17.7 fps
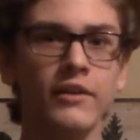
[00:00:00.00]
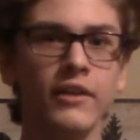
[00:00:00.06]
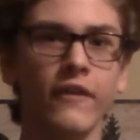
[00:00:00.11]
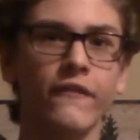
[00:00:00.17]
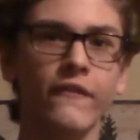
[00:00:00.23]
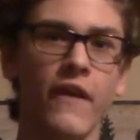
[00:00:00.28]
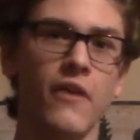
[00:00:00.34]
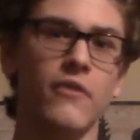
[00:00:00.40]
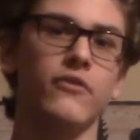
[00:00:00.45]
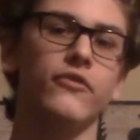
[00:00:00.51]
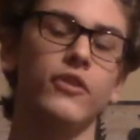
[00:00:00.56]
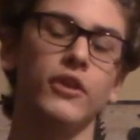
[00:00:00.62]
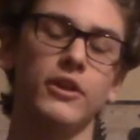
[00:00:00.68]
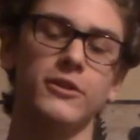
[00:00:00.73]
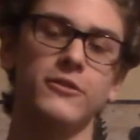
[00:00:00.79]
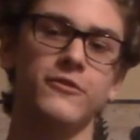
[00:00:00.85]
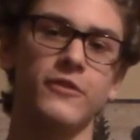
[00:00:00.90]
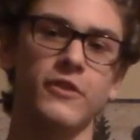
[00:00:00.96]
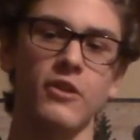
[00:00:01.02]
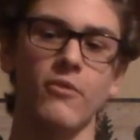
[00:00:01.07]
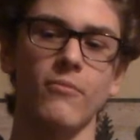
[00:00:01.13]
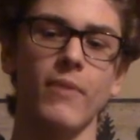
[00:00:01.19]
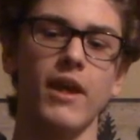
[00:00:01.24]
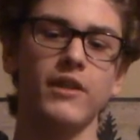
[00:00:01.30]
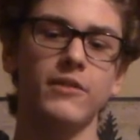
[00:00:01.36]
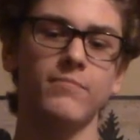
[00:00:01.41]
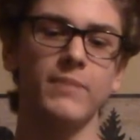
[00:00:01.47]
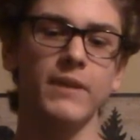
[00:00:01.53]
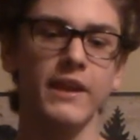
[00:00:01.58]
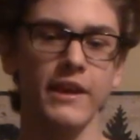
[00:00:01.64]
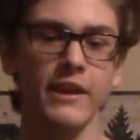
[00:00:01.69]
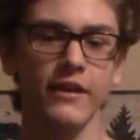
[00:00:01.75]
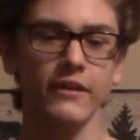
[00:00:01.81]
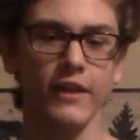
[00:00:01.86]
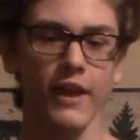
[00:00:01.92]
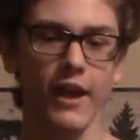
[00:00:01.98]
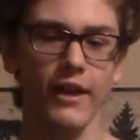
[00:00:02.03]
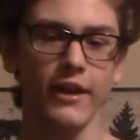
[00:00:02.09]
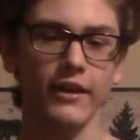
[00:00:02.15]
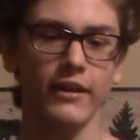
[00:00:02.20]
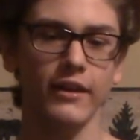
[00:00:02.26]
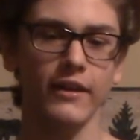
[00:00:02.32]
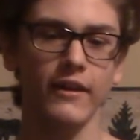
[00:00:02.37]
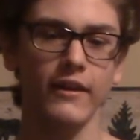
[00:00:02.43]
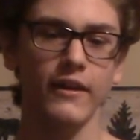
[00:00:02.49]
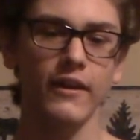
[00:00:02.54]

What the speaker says: a found footage film as being like